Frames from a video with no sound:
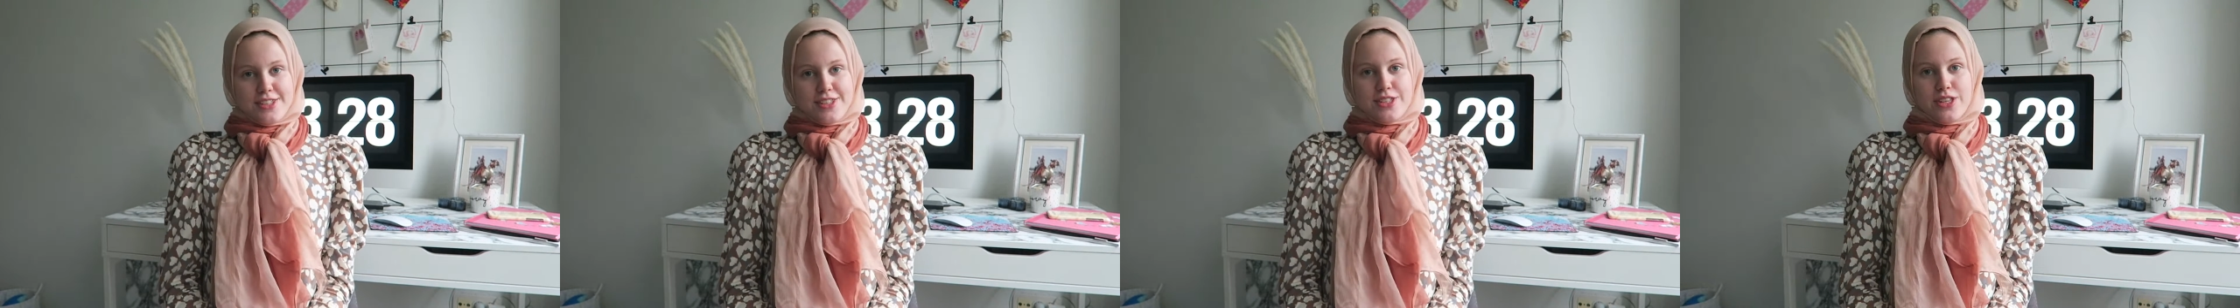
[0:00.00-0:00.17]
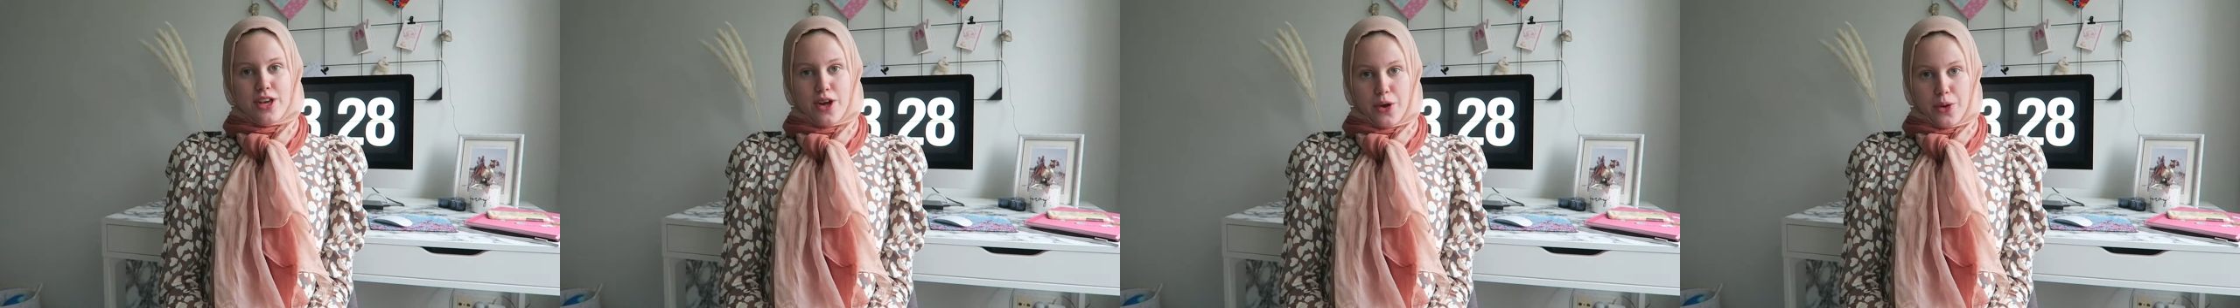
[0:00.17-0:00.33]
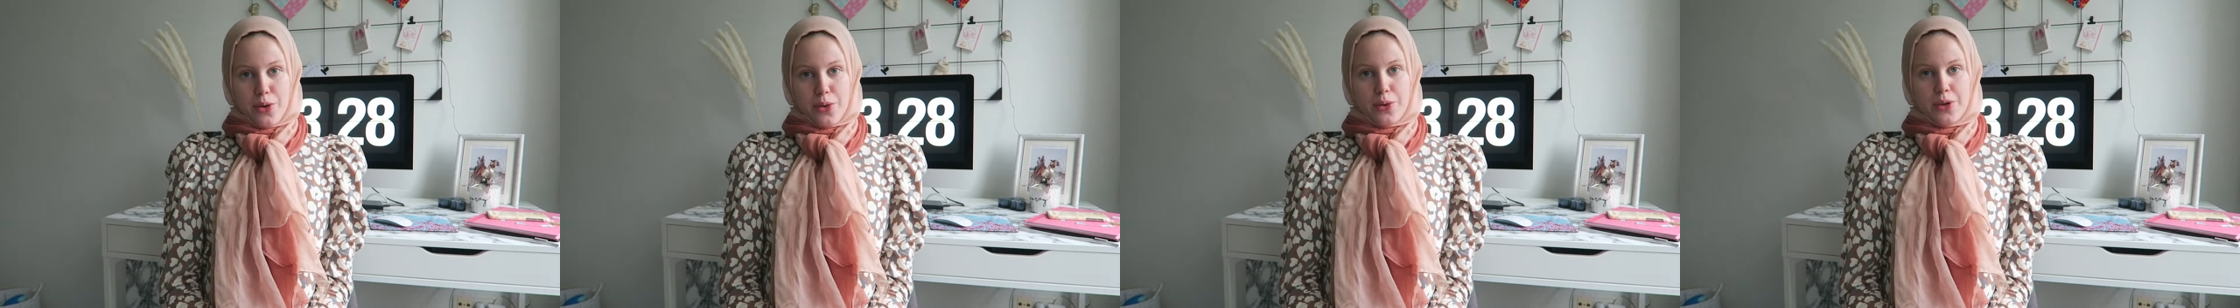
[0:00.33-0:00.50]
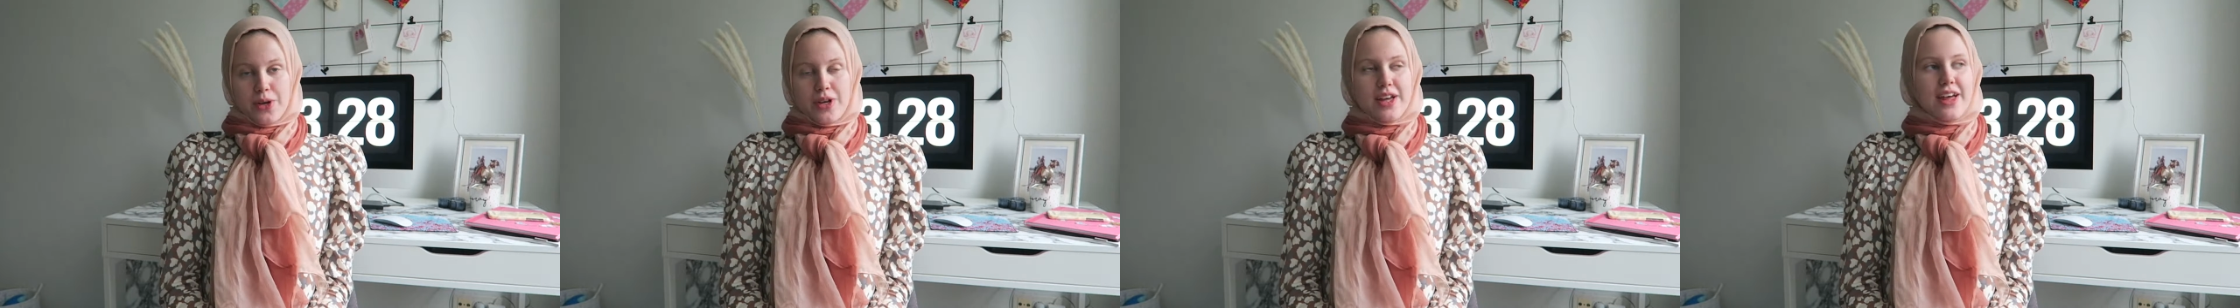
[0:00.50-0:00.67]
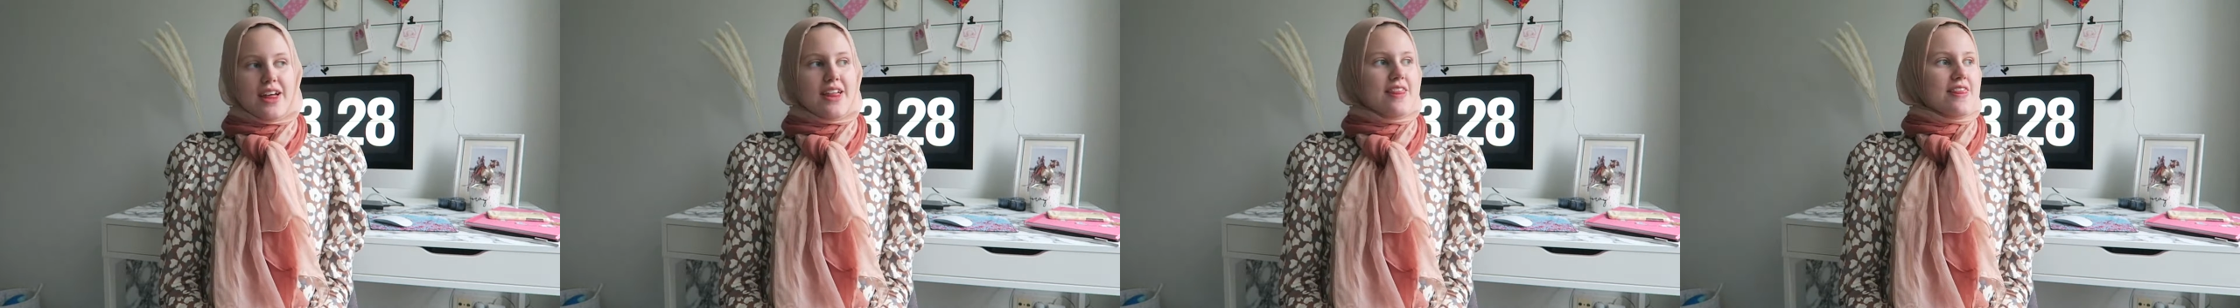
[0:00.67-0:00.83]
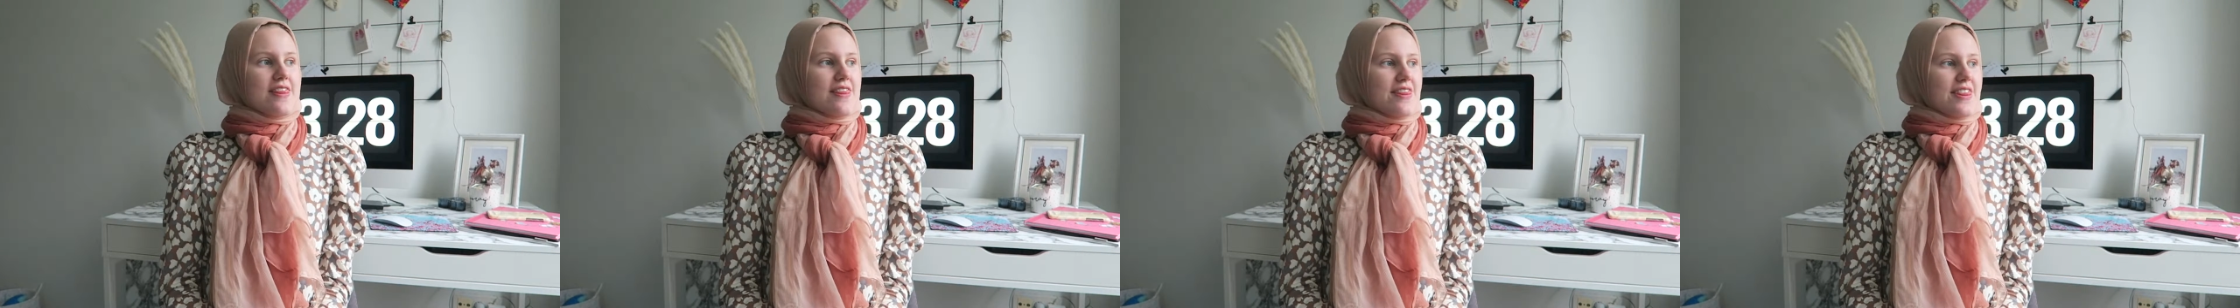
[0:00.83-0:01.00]
So
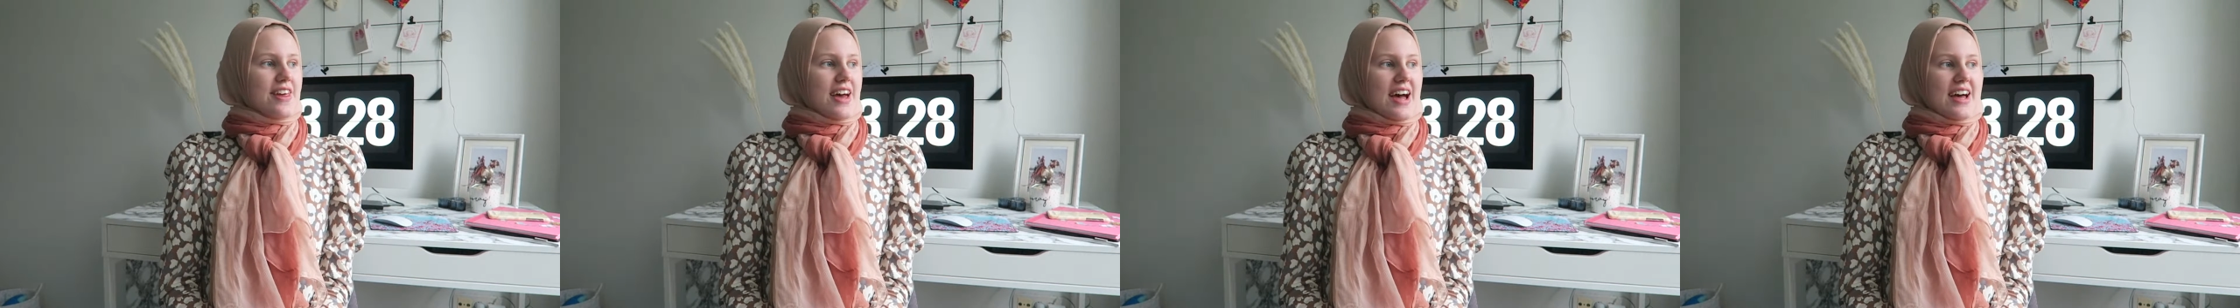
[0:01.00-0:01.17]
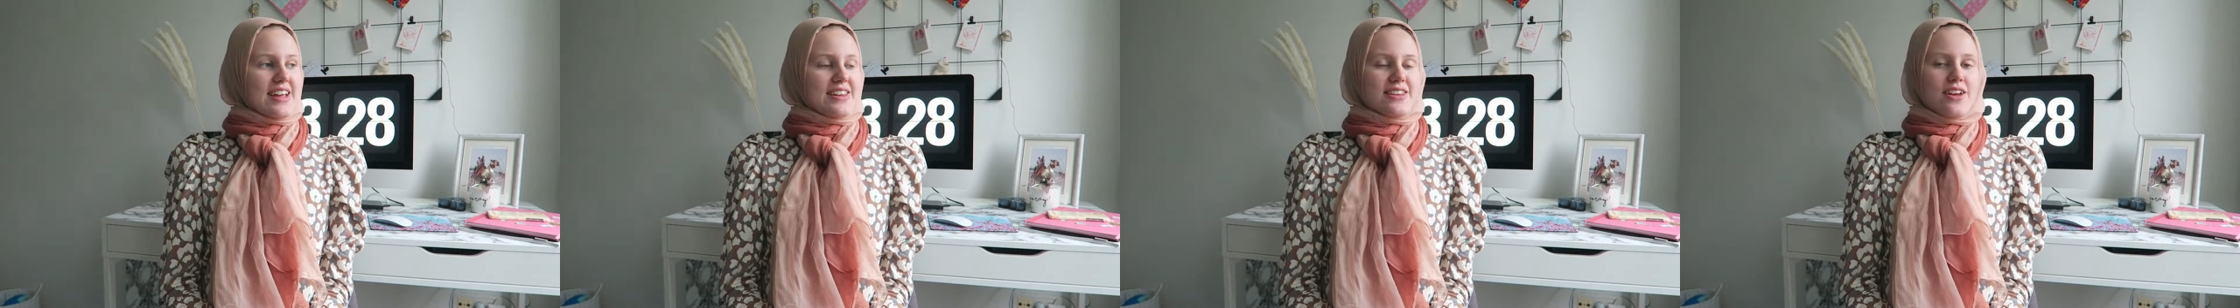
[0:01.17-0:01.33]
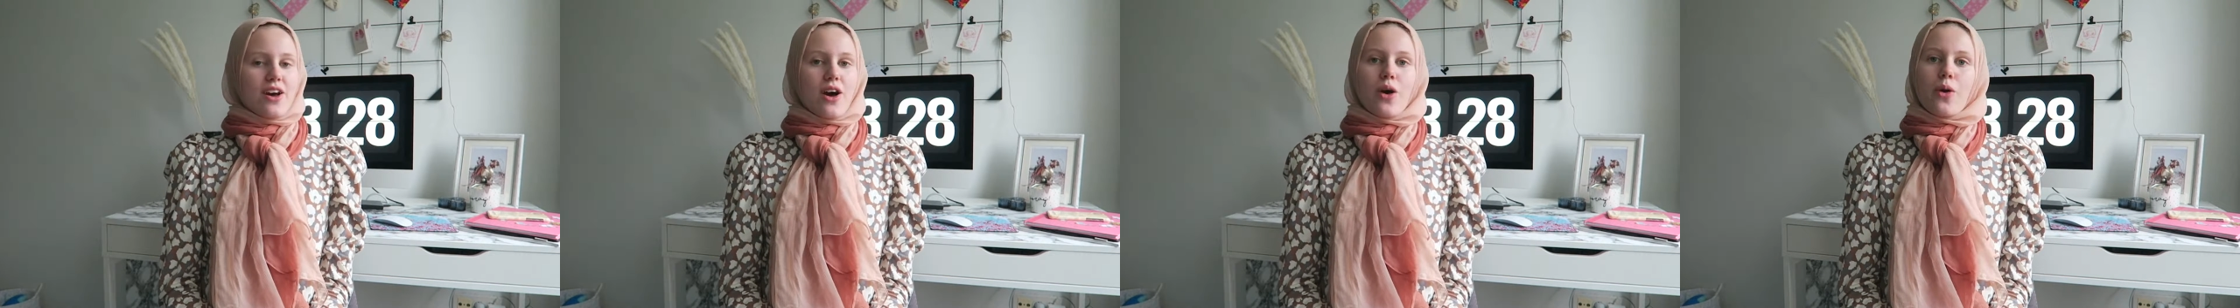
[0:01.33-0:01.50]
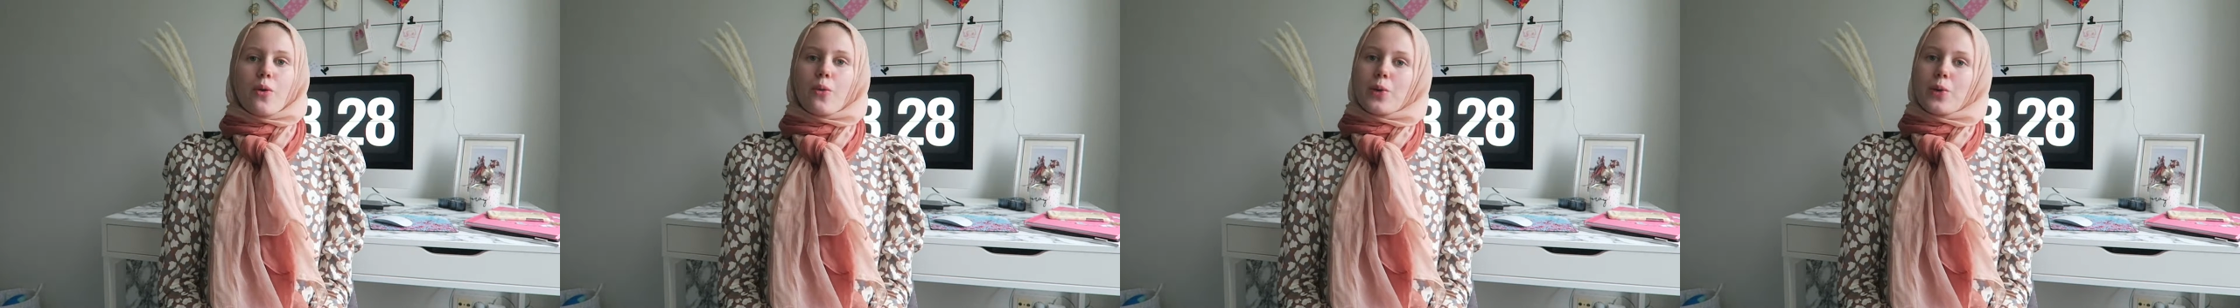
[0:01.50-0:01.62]
that